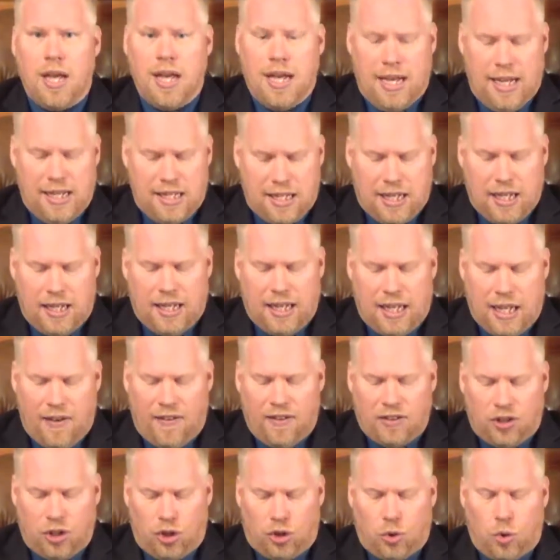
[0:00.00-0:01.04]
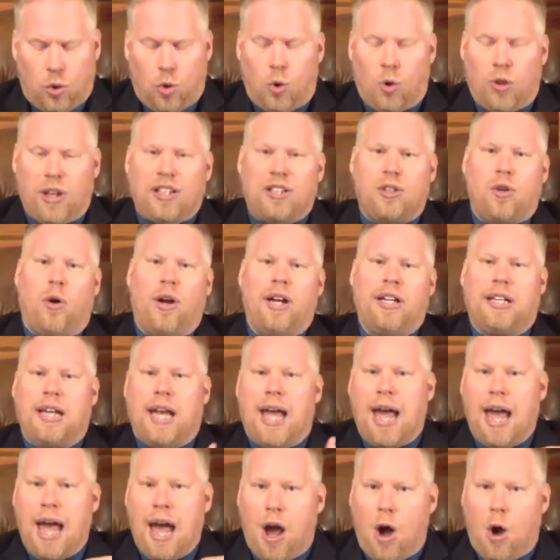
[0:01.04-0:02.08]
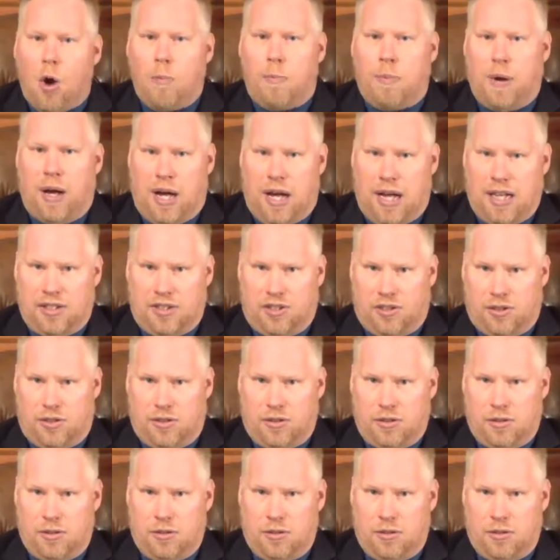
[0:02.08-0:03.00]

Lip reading: He's going to give us a tool that's going to help us